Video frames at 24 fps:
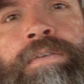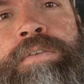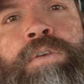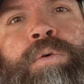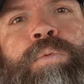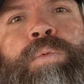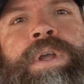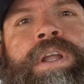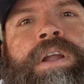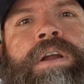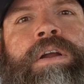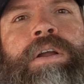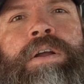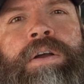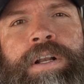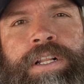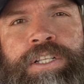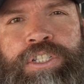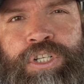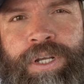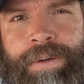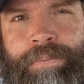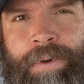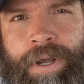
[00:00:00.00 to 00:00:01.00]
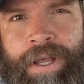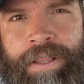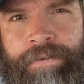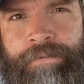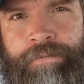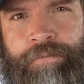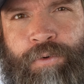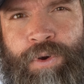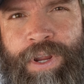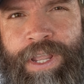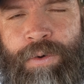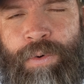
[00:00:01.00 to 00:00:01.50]
So we are going to jump on the
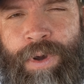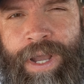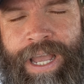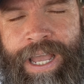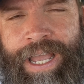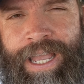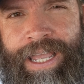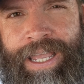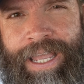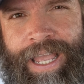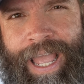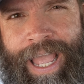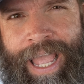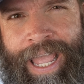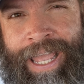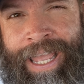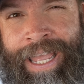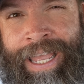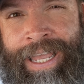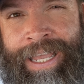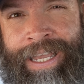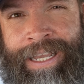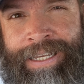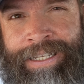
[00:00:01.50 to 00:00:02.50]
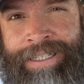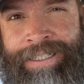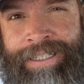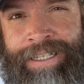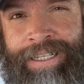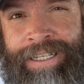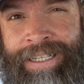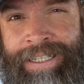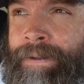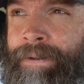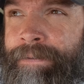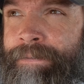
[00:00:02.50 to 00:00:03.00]
freeway
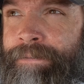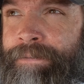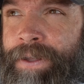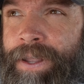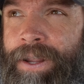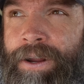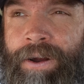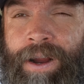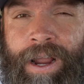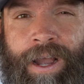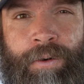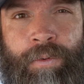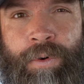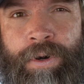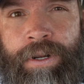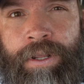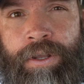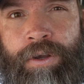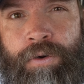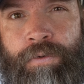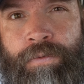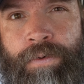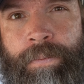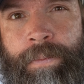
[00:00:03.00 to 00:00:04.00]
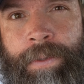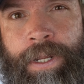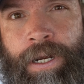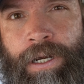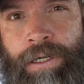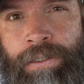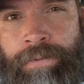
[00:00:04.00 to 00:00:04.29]
and figure out where to go from there.